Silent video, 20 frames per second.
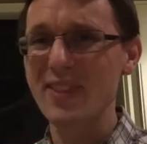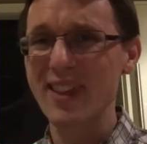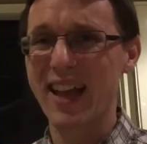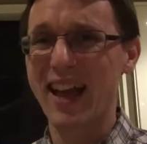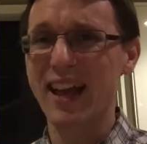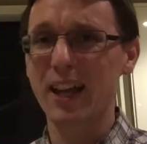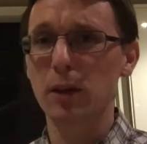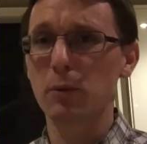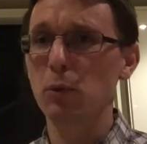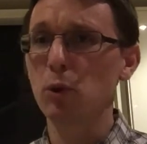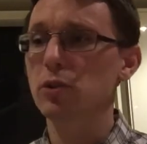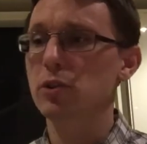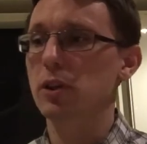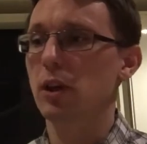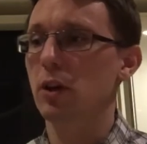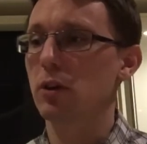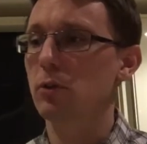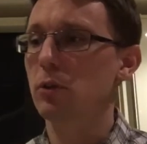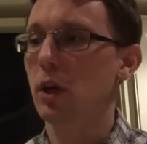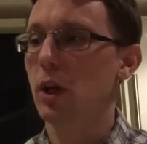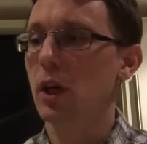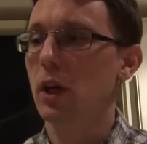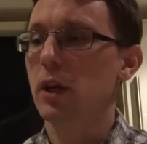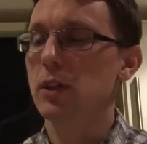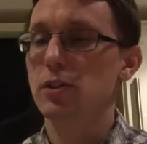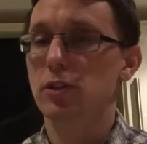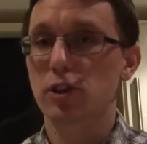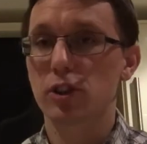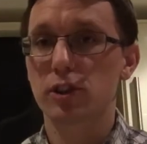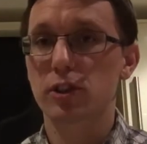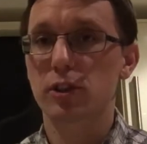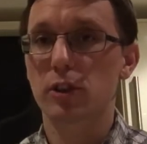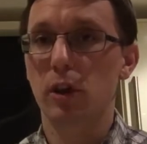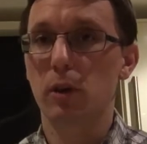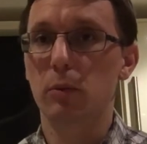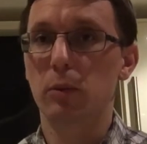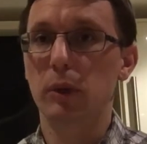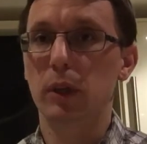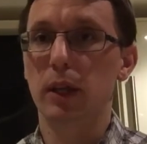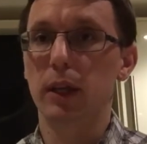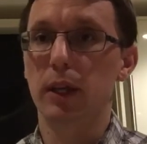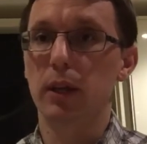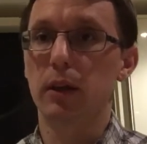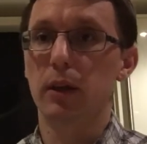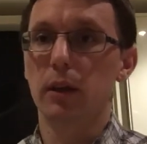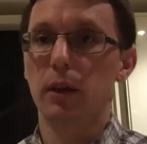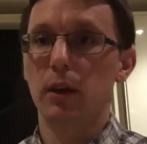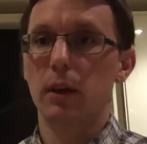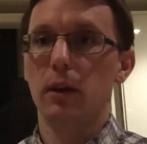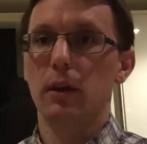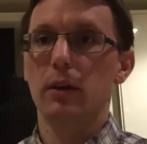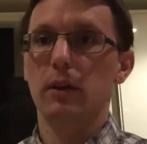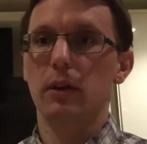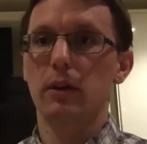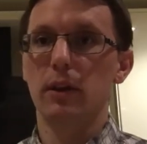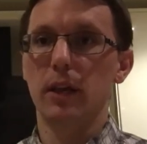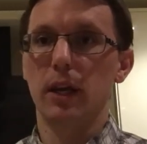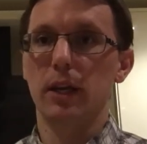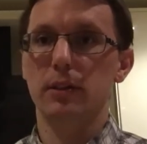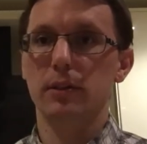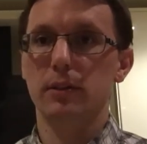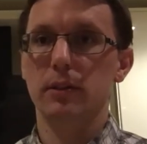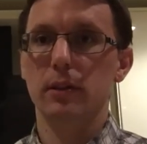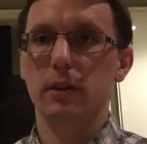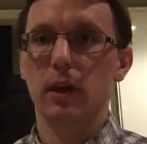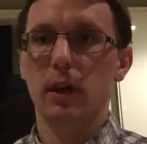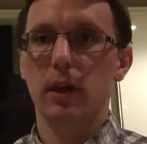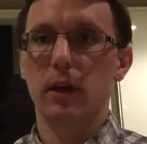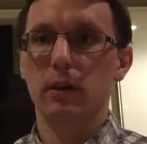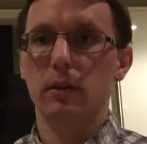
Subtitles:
And I'm also just sampling this